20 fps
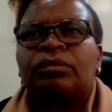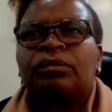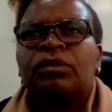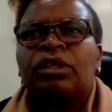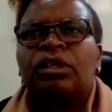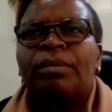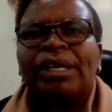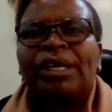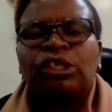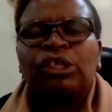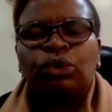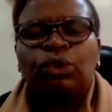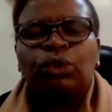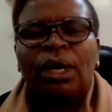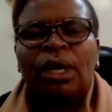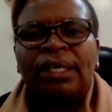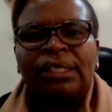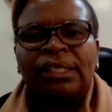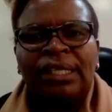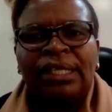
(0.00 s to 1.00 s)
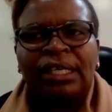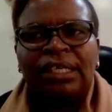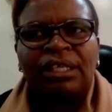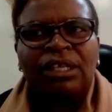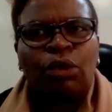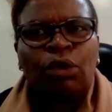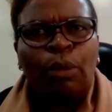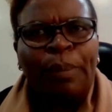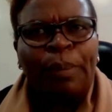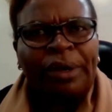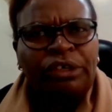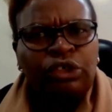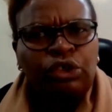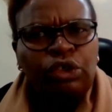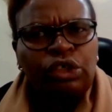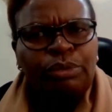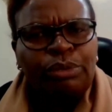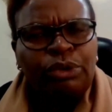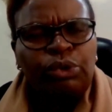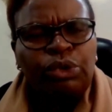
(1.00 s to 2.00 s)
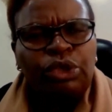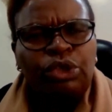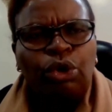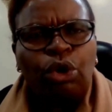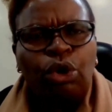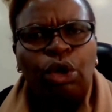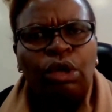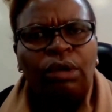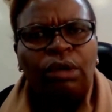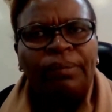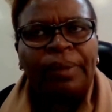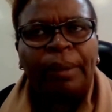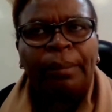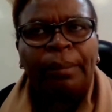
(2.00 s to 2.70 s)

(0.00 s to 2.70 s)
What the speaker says: they must also understand the operations between all of